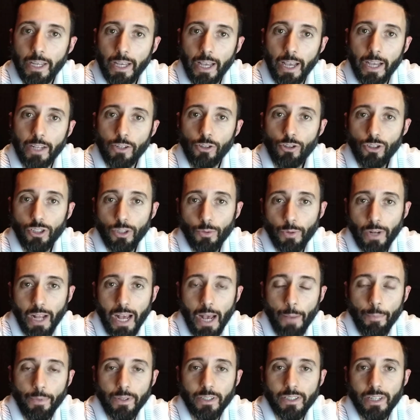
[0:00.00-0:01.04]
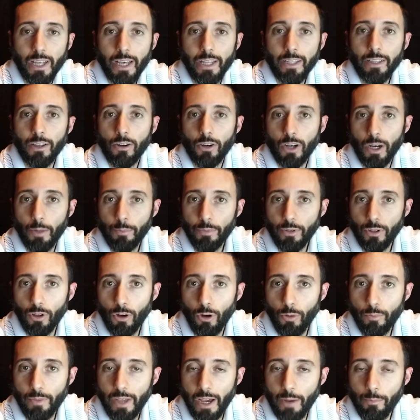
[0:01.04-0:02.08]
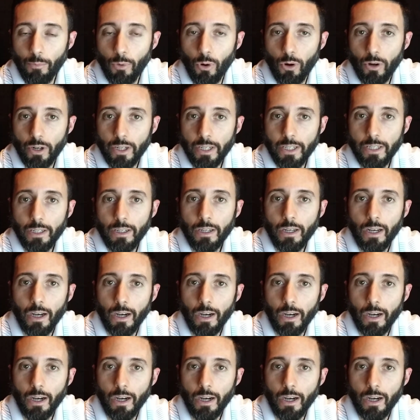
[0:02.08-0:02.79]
And usually what happens then, they'll come to the home that morning